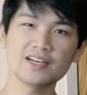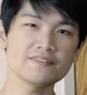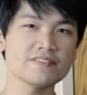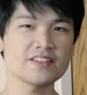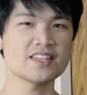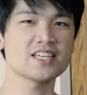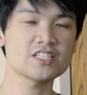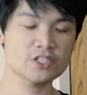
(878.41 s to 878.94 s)

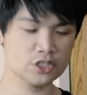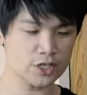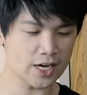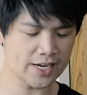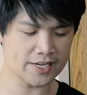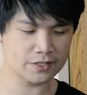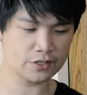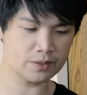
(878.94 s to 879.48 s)
of this
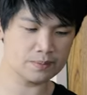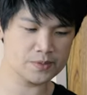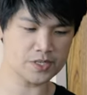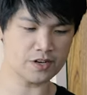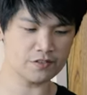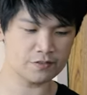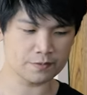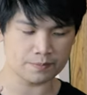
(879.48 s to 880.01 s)
shot in terms
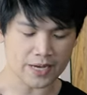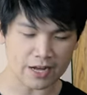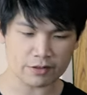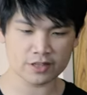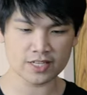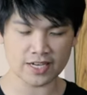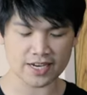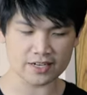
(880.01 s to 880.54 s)
of
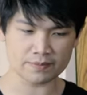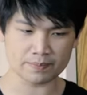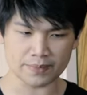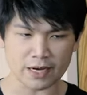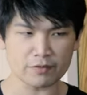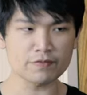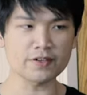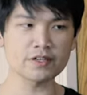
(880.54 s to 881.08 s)
mouth te
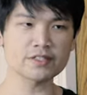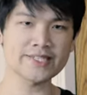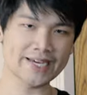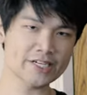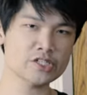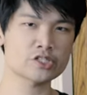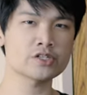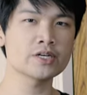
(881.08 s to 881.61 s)
mouthfeel
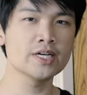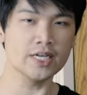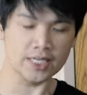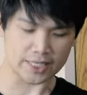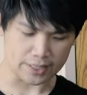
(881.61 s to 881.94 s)
texture.